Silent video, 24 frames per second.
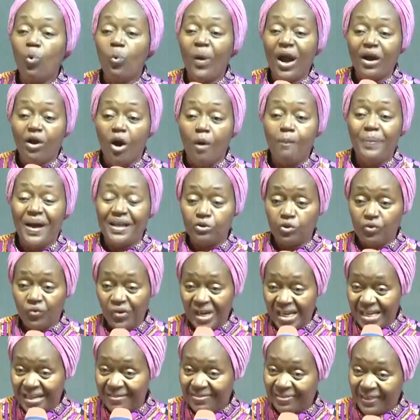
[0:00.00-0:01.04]
and you wake up
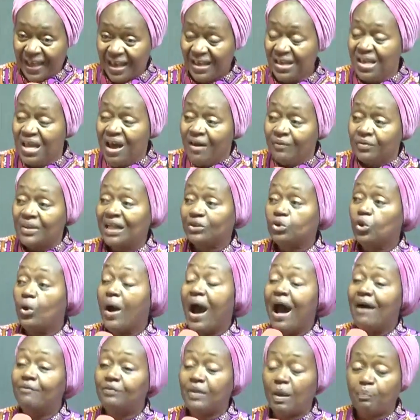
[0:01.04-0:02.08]
and you really think
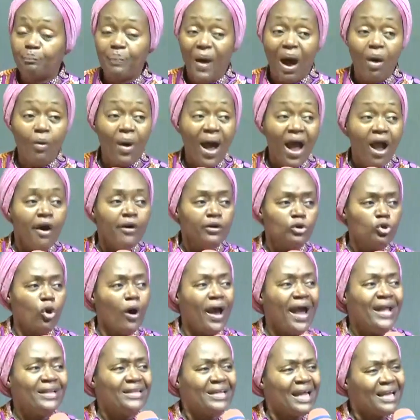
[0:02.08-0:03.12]
that you have the
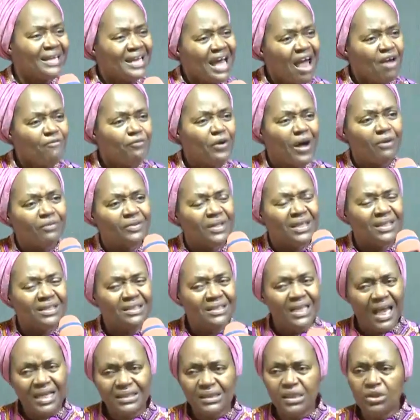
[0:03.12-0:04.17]
power to end the life
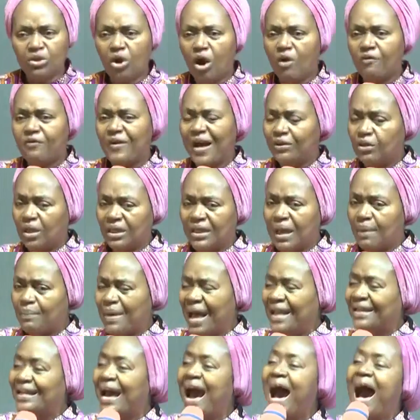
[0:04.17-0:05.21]
and the destiny of
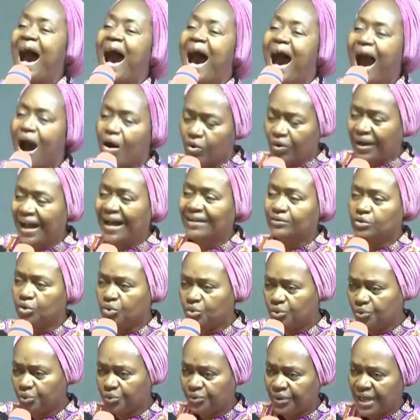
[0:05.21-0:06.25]
another man. How
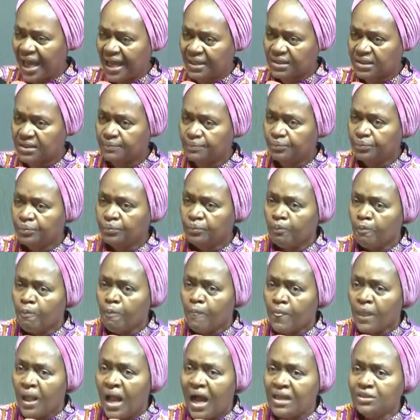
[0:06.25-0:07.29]
can you do that?
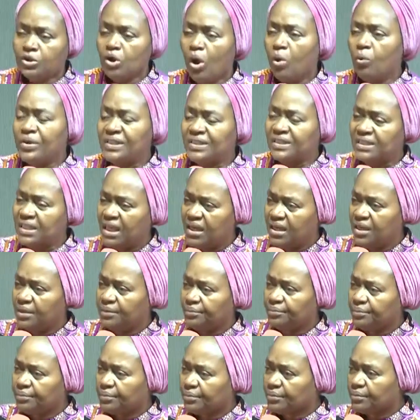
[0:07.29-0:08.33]
And so we
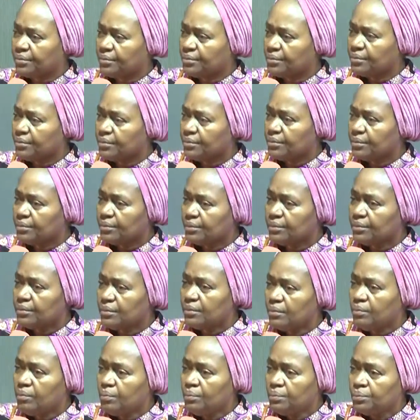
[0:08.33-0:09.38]
see
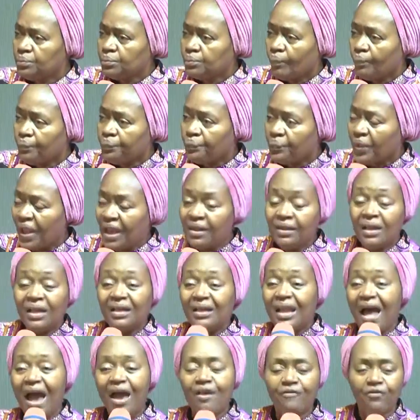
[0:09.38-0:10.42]
in
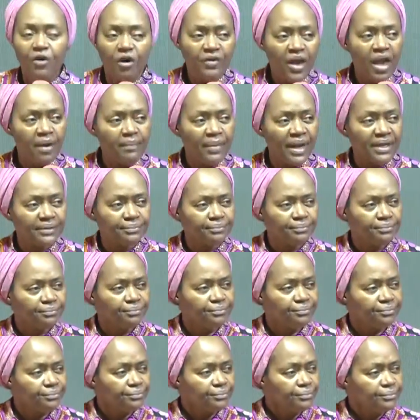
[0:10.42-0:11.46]
the life of
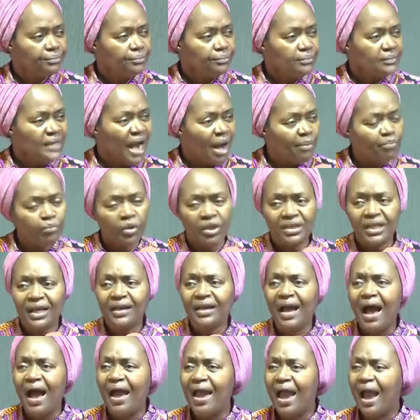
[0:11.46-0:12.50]
Haman
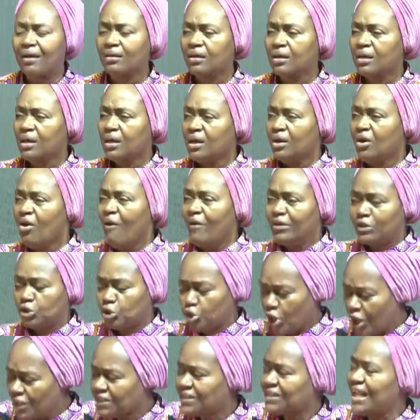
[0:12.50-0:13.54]
and Mordecai,
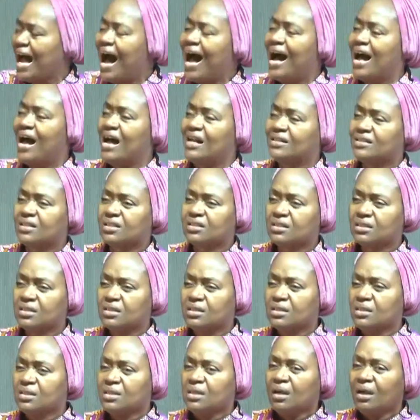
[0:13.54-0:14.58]
just
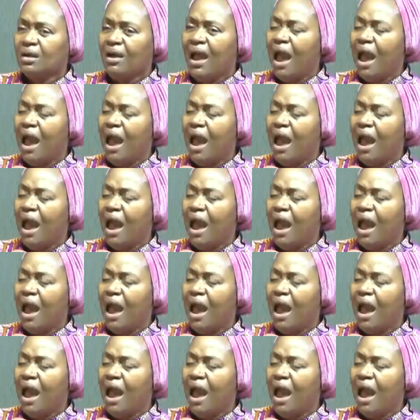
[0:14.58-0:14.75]
as